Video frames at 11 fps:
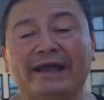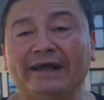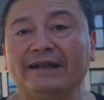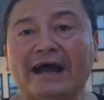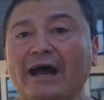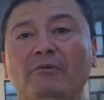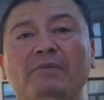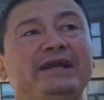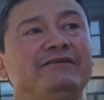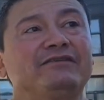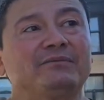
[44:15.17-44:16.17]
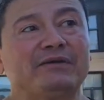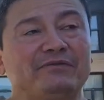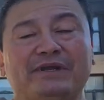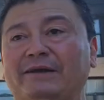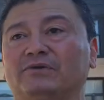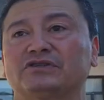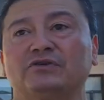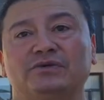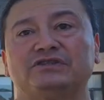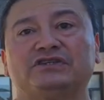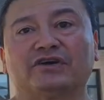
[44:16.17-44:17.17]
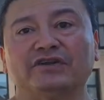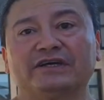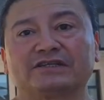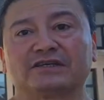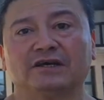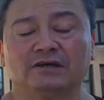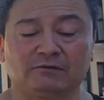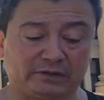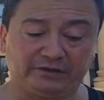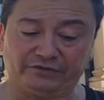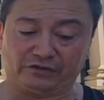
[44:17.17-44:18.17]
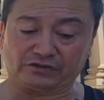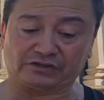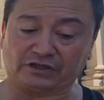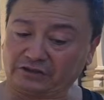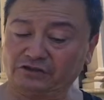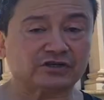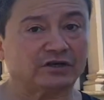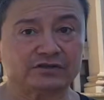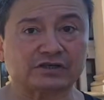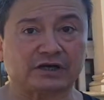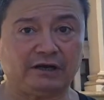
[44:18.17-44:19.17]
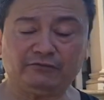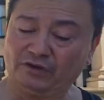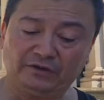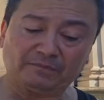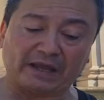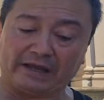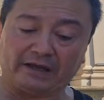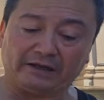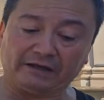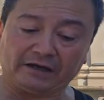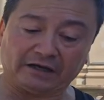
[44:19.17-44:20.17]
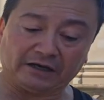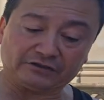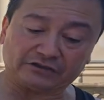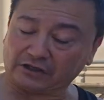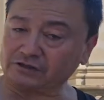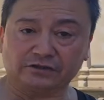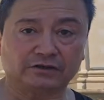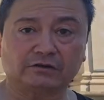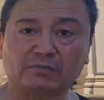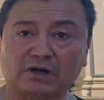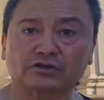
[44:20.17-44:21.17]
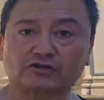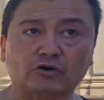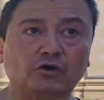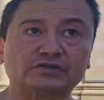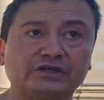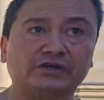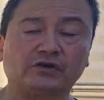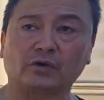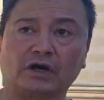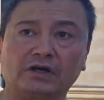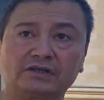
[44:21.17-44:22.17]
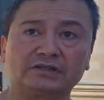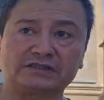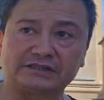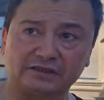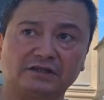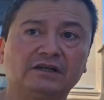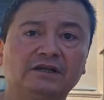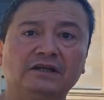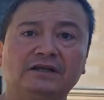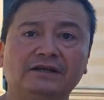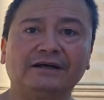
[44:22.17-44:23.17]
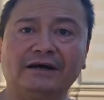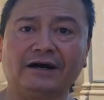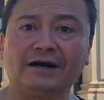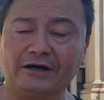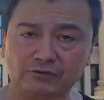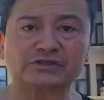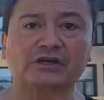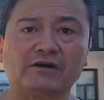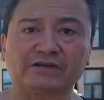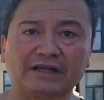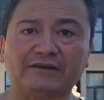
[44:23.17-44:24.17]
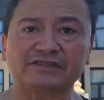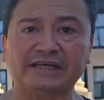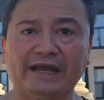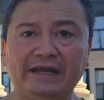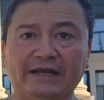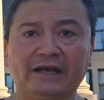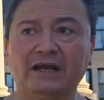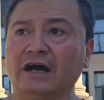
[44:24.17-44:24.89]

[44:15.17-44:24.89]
And how many of them have been able to endure this? Well, there's Dr. Charles Hoff and Dr. Mark Trozy, who are still unresolved and left standing.